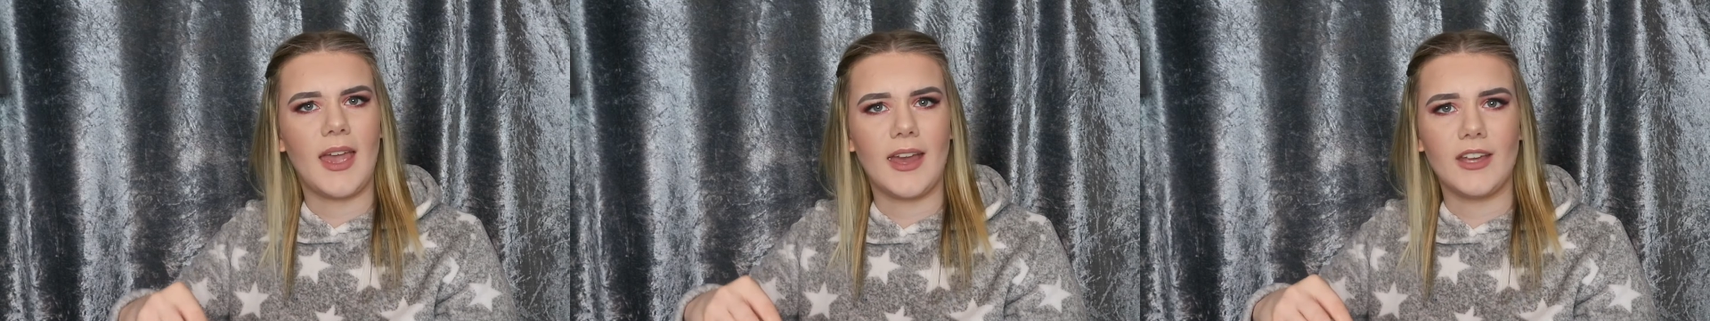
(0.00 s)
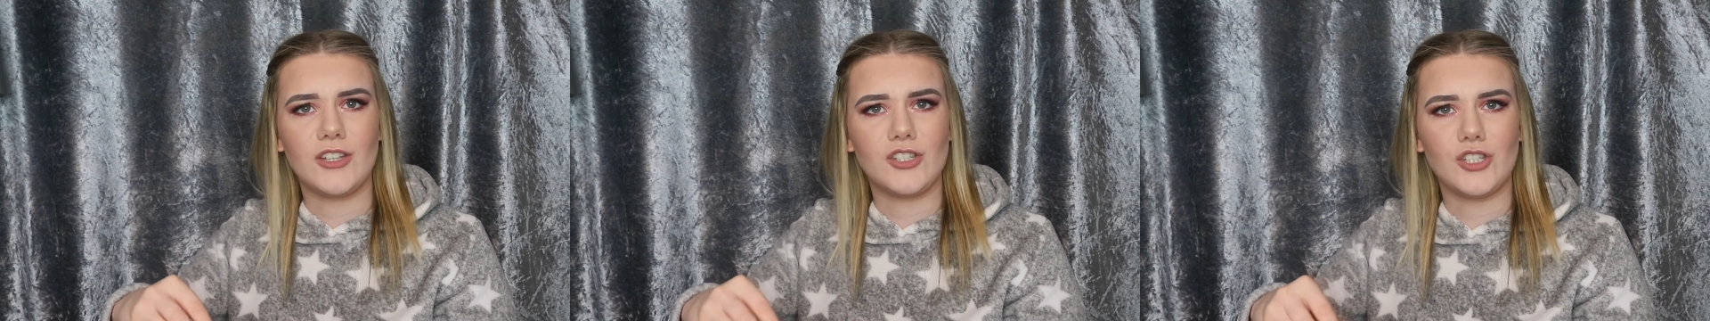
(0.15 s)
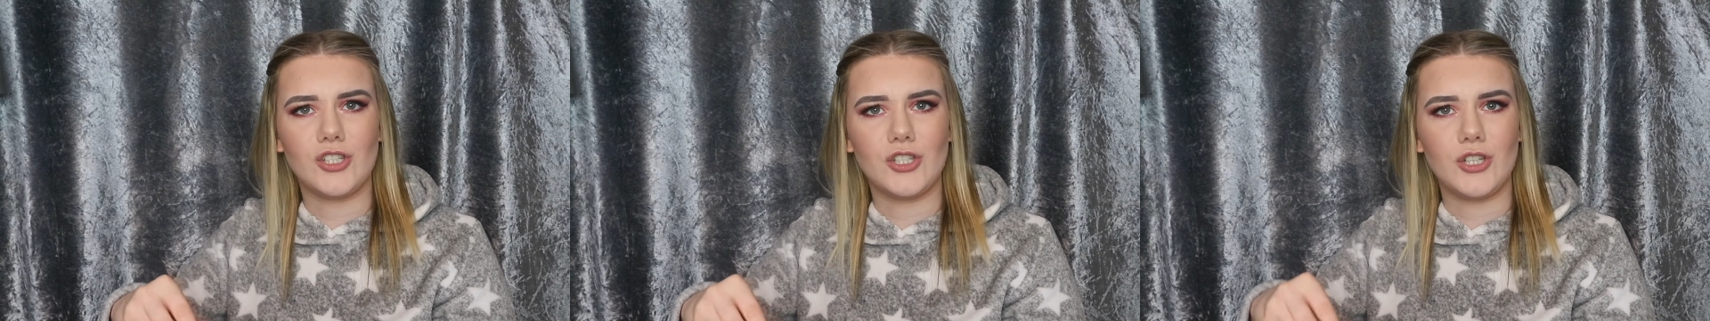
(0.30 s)

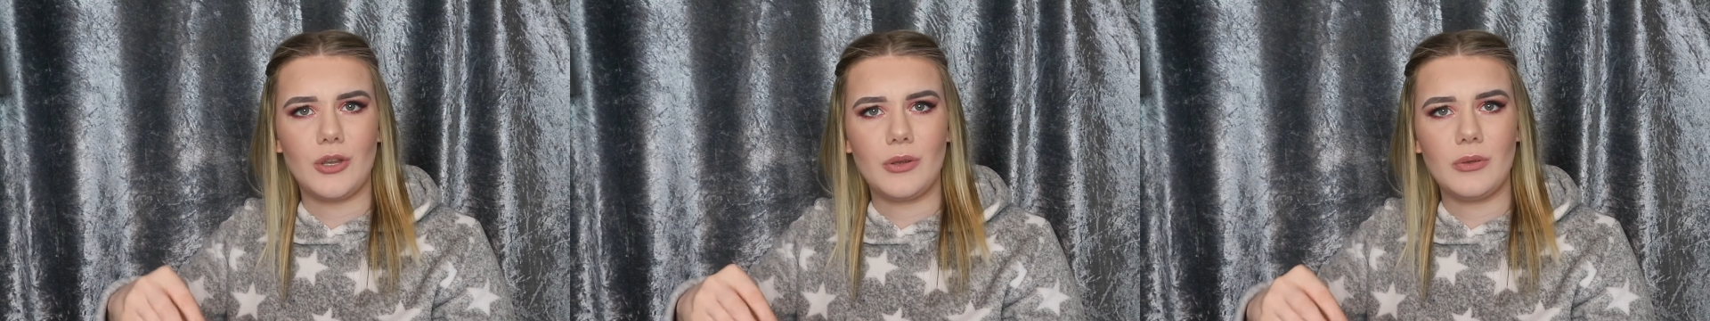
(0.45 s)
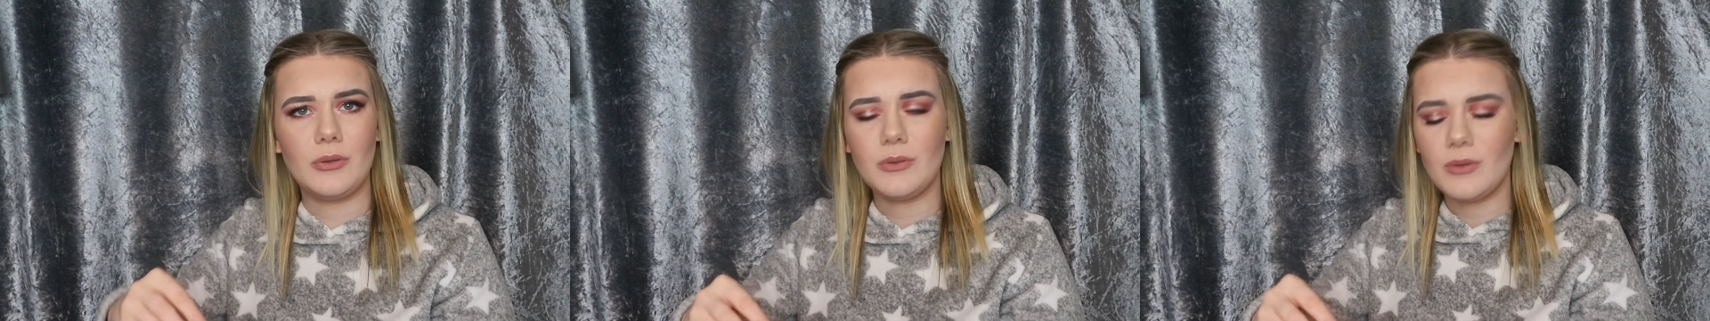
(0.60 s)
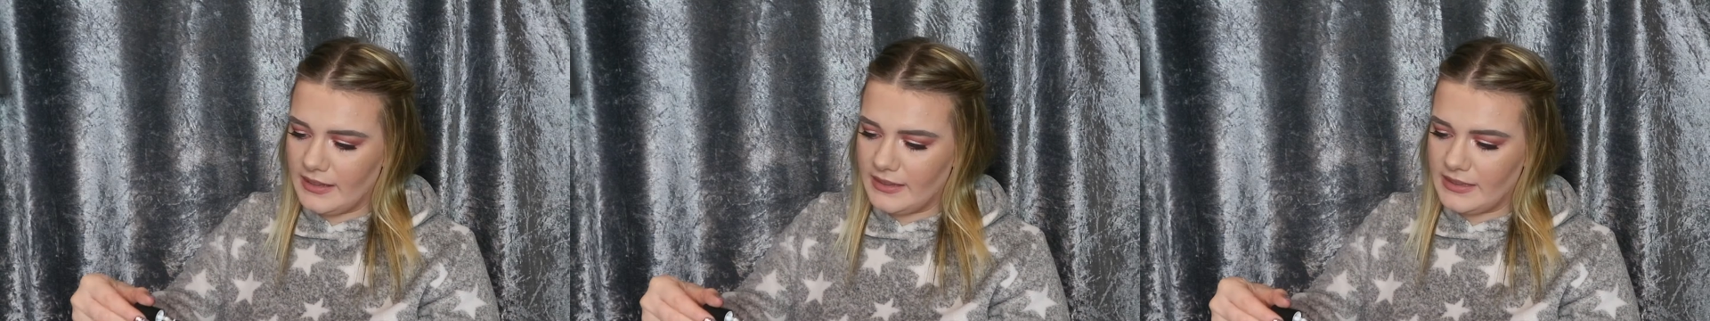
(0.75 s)
as you
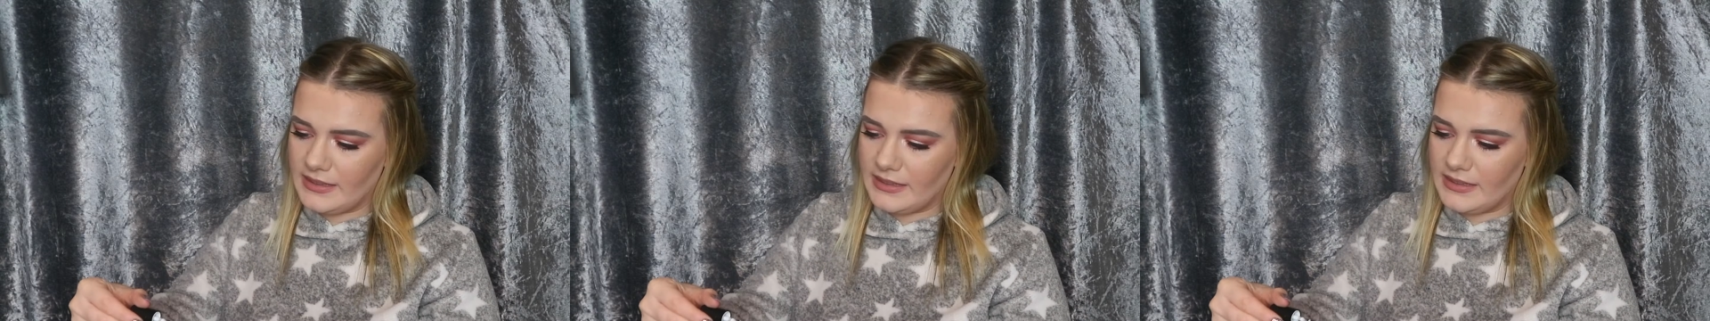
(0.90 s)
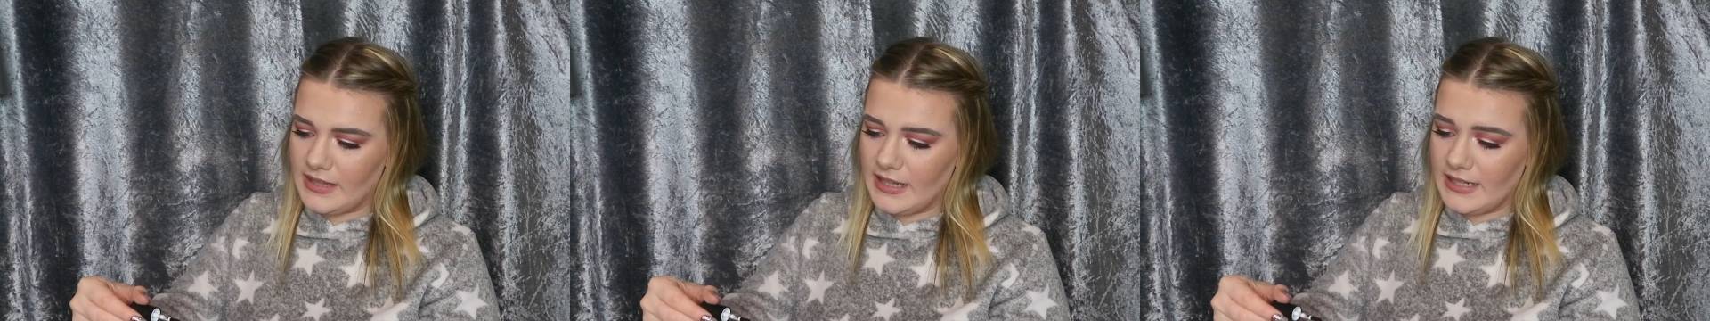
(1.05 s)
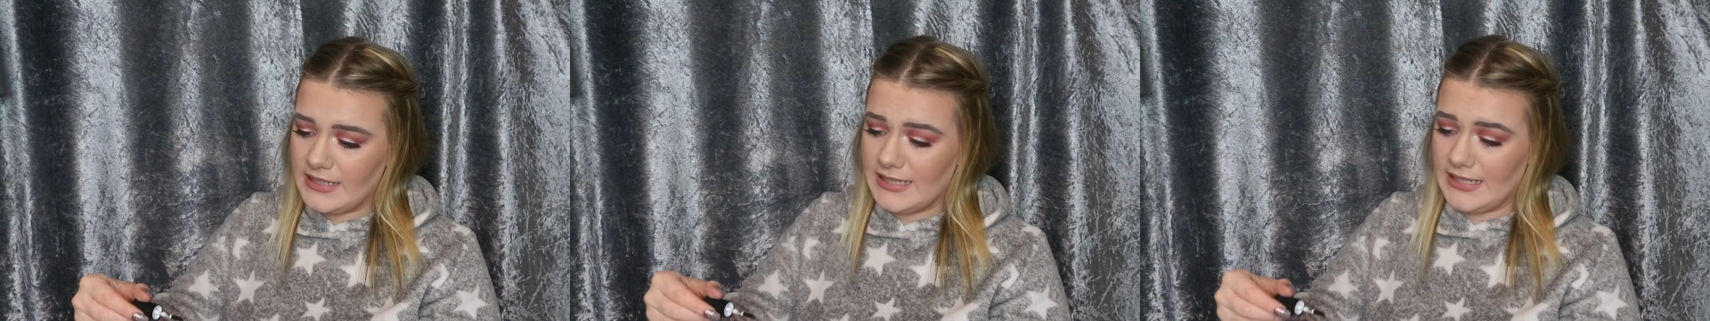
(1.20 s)
do. And
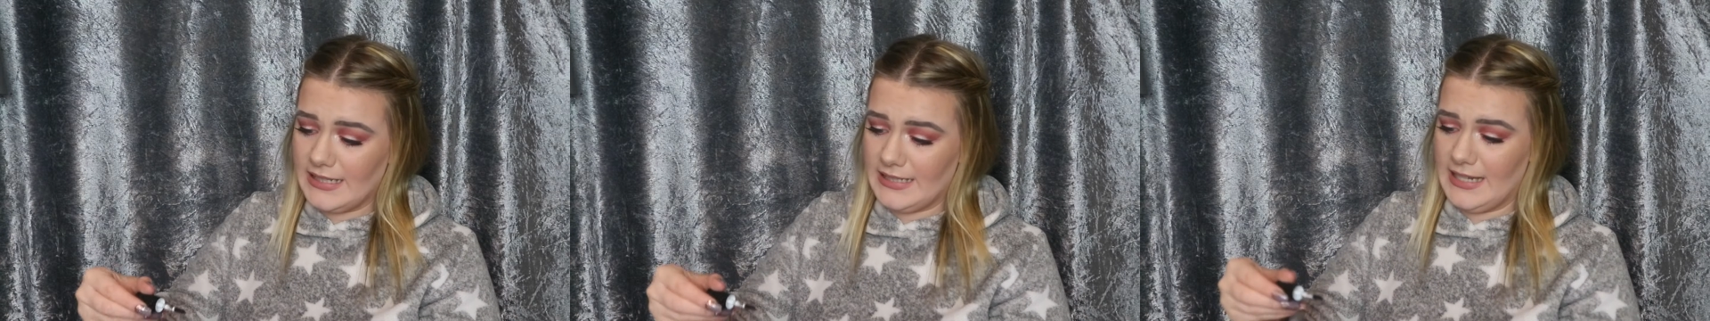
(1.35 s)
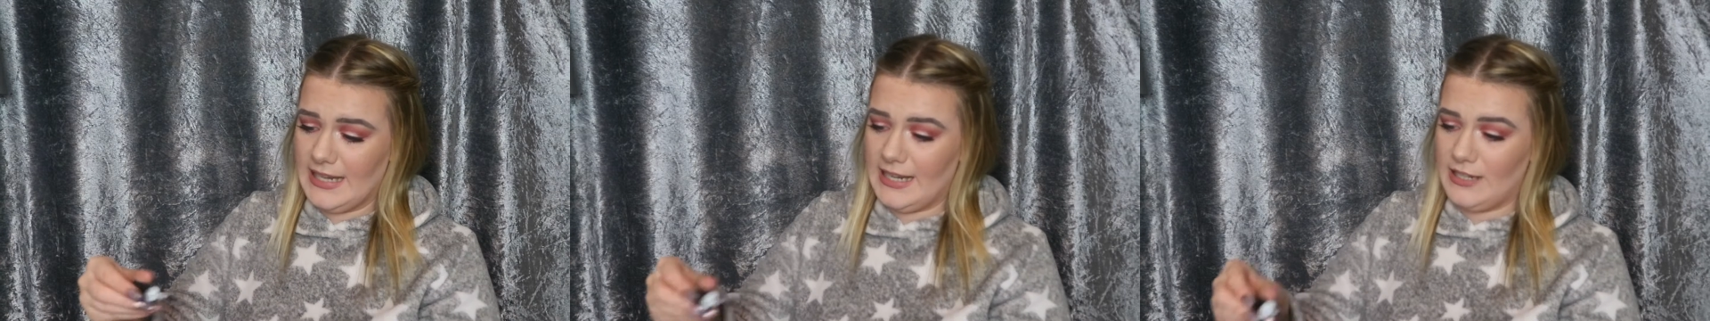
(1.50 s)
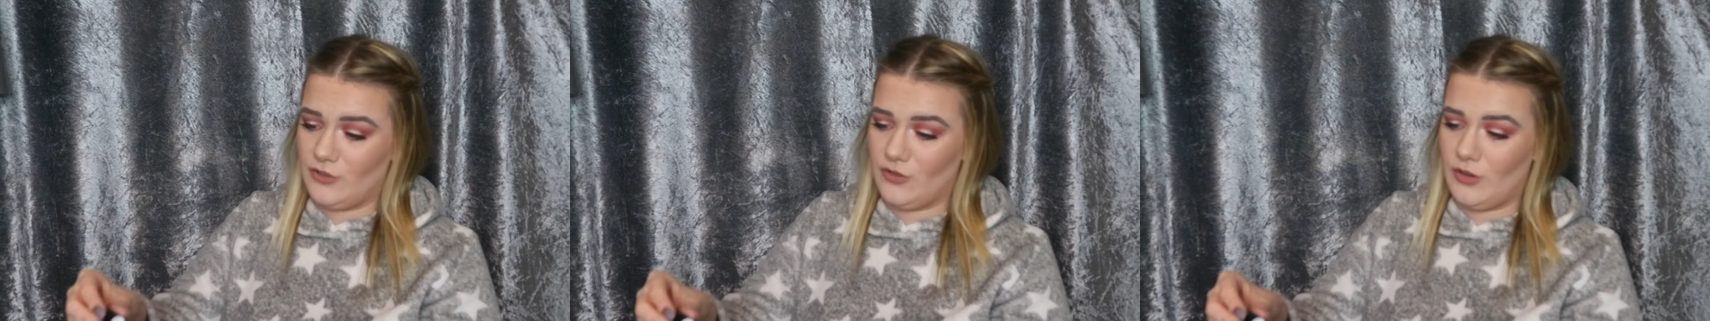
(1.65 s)
this is
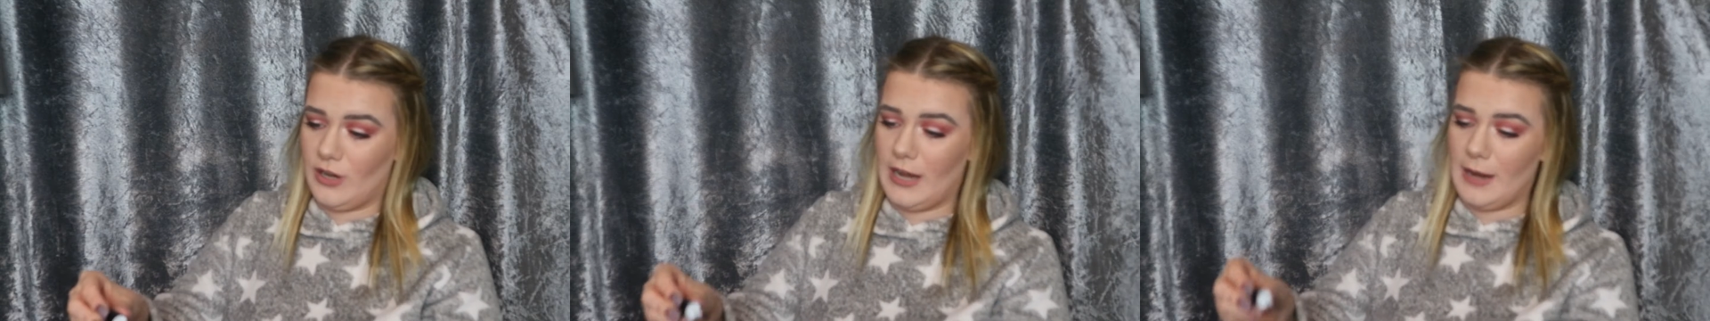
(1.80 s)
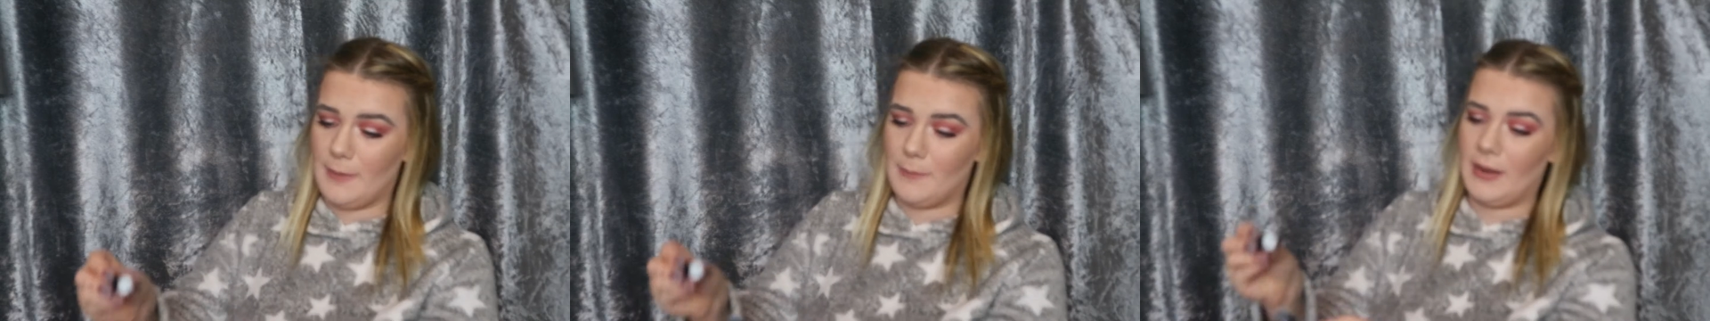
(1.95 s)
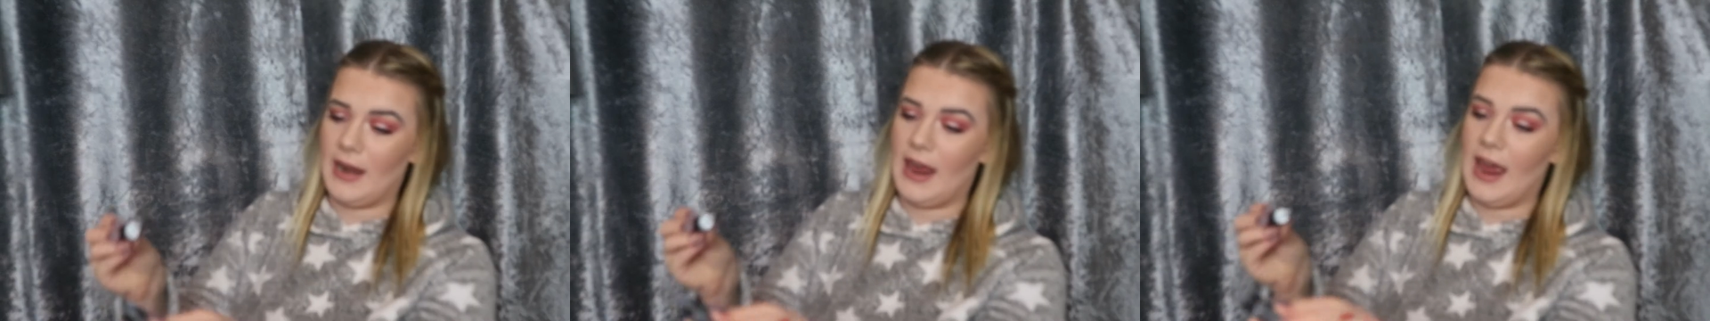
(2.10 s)

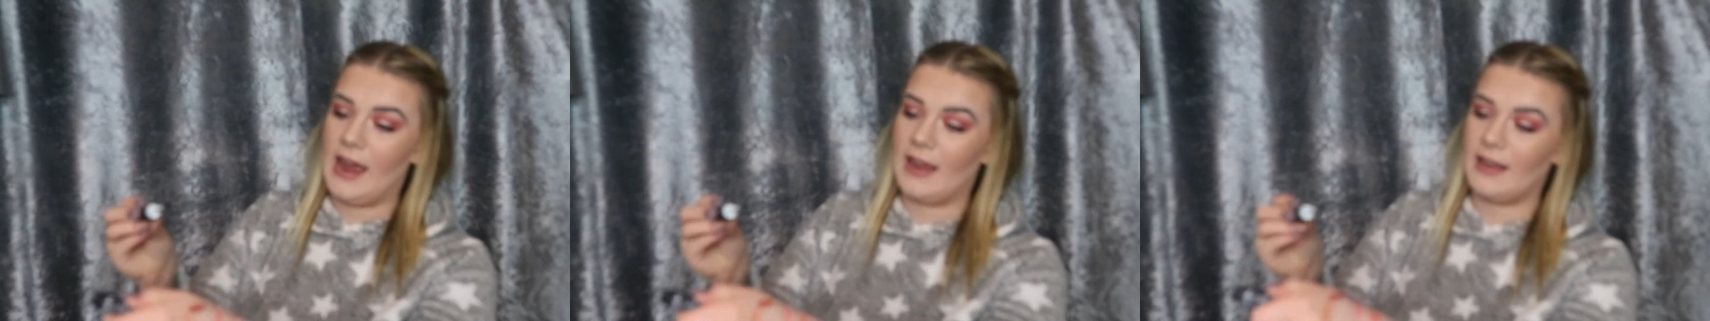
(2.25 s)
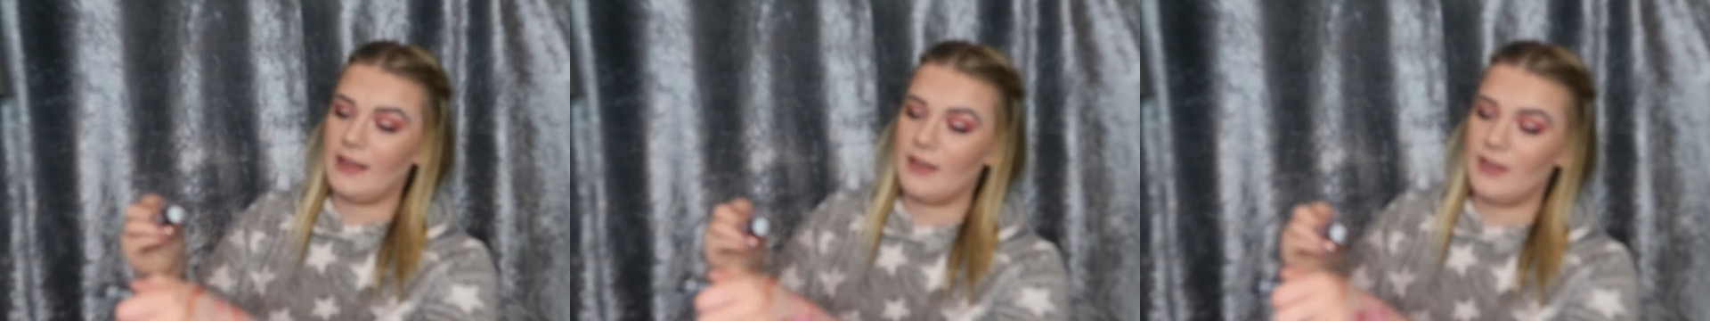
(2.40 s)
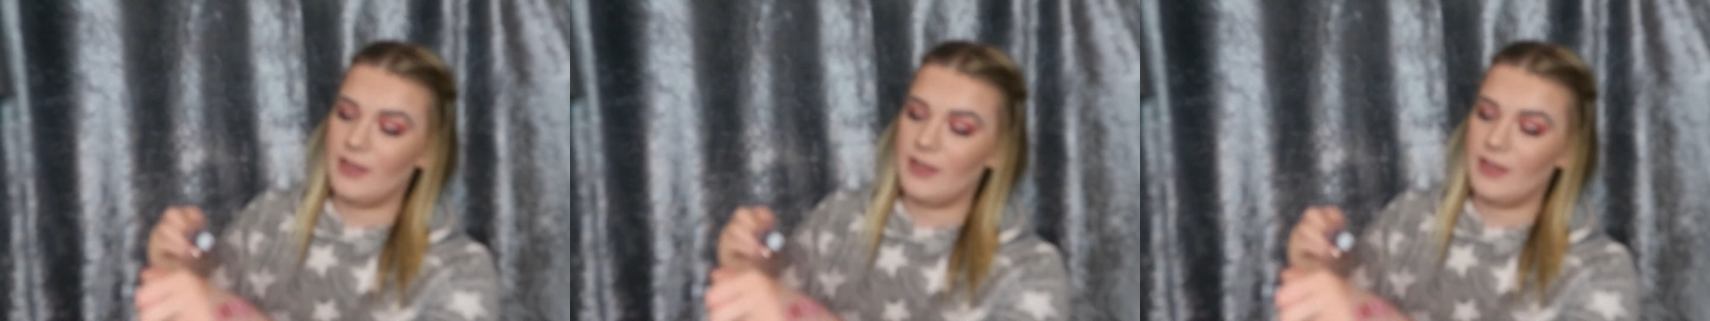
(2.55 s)
literally black.